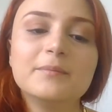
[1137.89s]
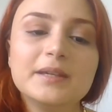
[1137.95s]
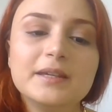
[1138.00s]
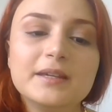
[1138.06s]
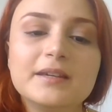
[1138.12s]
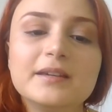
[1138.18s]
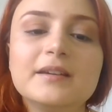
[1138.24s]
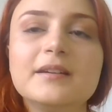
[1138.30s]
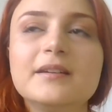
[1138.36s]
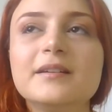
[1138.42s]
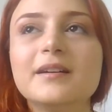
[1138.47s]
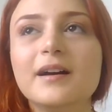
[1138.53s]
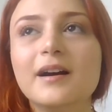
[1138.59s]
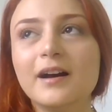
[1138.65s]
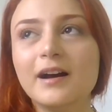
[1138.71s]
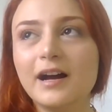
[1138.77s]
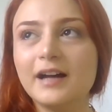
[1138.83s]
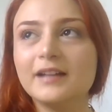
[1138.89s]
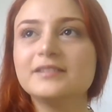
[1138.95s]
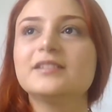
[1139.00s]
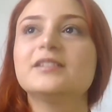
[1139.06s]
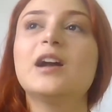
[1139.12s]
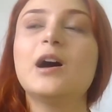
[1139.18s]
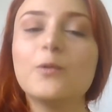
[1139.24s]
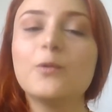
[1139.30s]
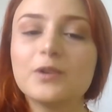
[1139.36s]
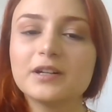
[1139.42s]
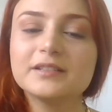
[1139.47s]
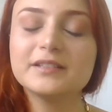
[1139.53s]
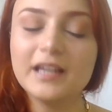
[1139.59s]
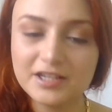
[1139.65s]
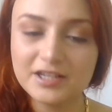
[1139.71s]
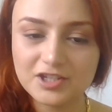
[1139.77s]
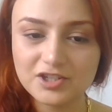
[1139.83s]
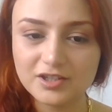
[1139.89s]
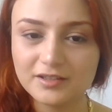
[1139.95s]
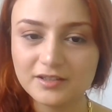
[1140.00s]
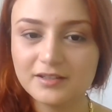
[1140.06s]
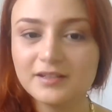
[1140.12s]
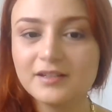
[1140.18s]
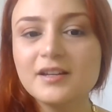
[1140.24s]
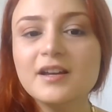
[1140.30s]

be under our attention.